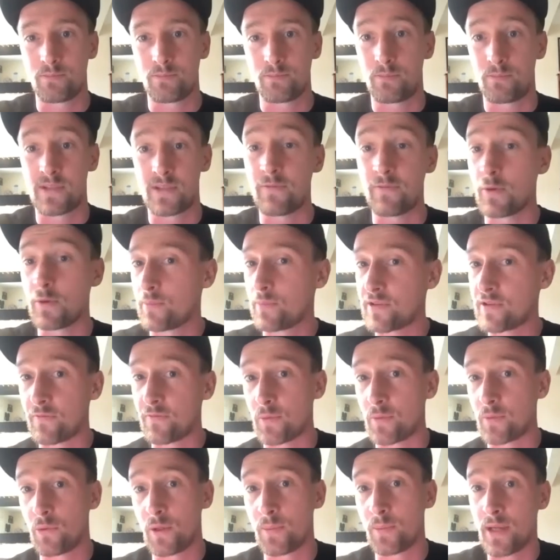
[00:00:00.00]

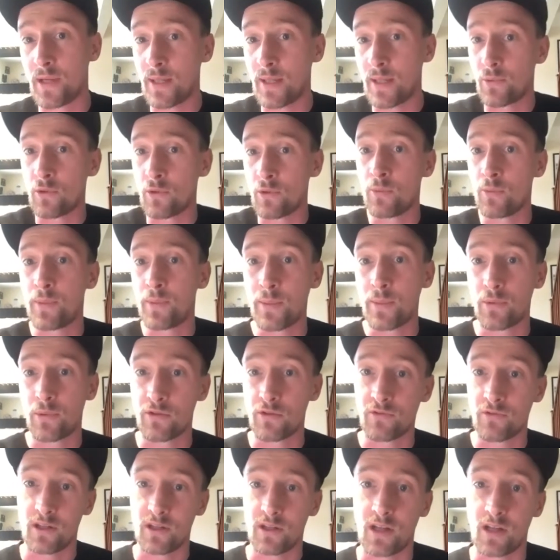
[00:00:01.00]
self-employed people or people
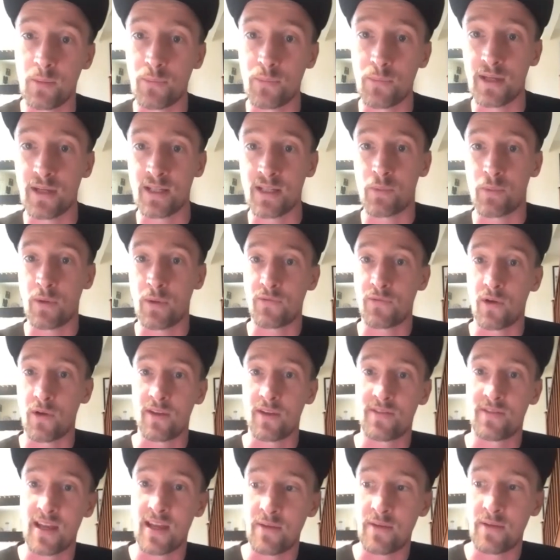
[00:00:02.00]
that run companies probably find
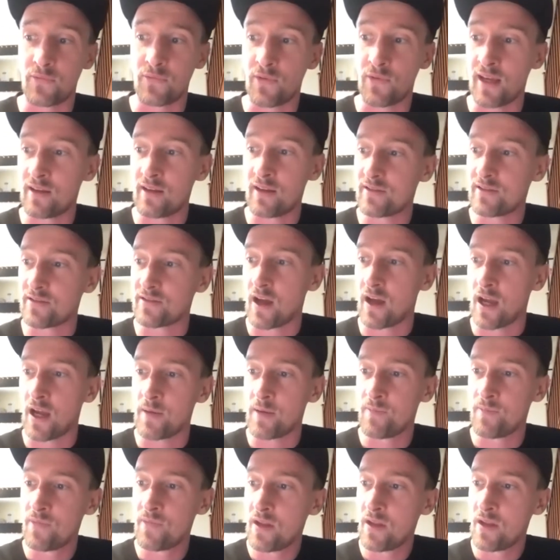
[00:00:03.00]
the same thing. So.
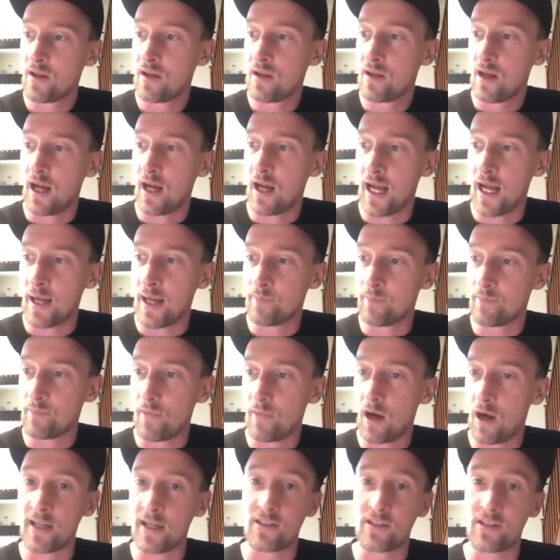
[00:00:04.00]

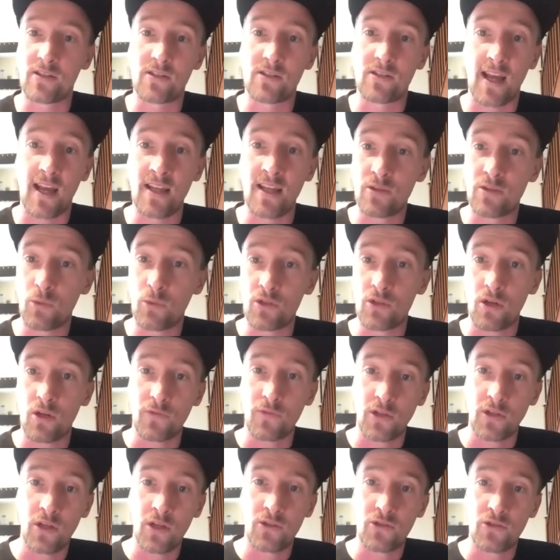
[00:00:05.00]
I tend to watch a lot
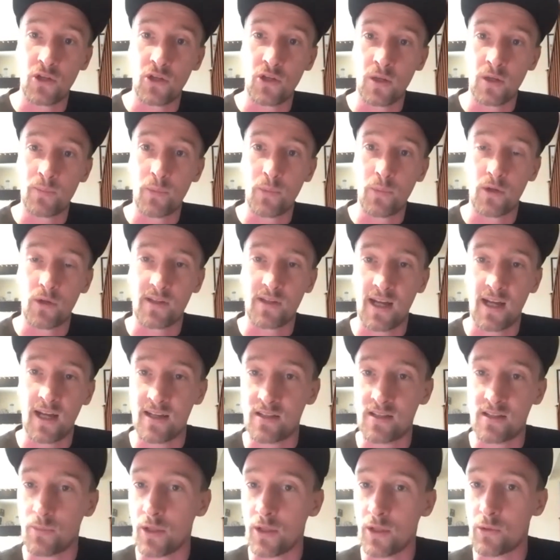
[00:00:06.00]
of YouTube
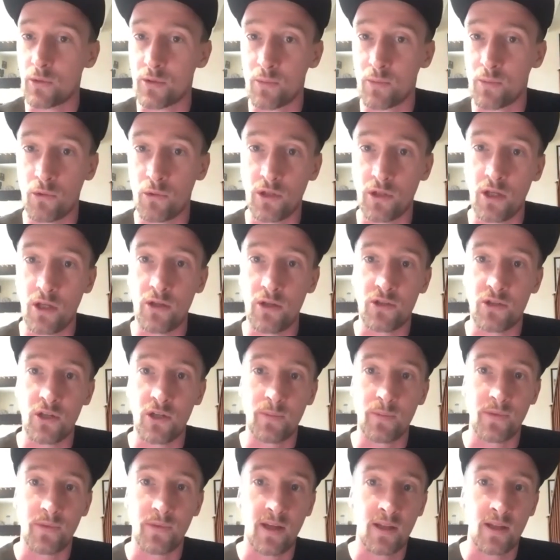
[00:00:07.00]
podcasts. I probably watch more
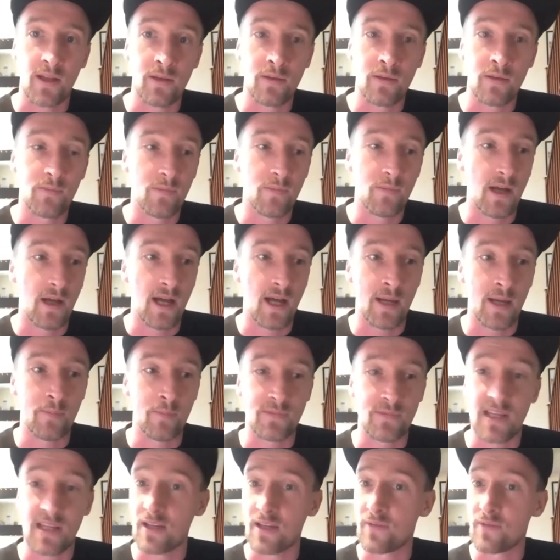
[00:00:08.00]
YouTube than
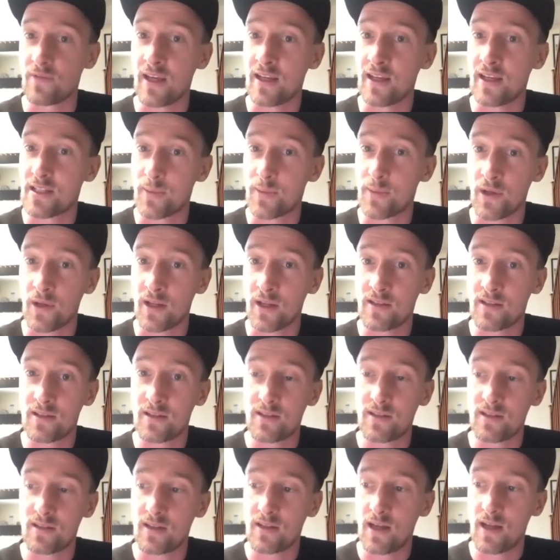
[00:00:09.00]
TV, to be honest.
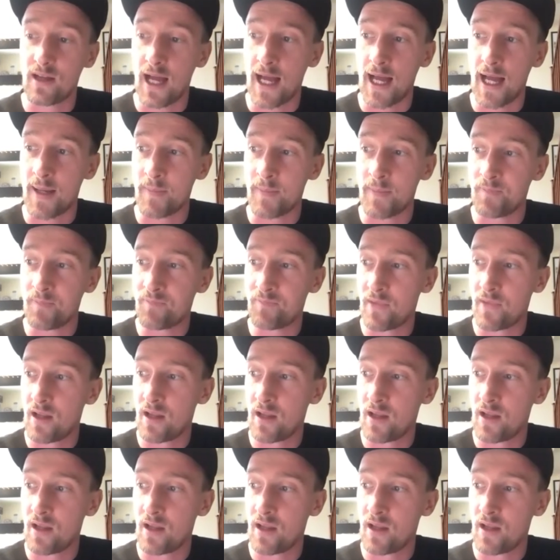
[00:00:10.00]
And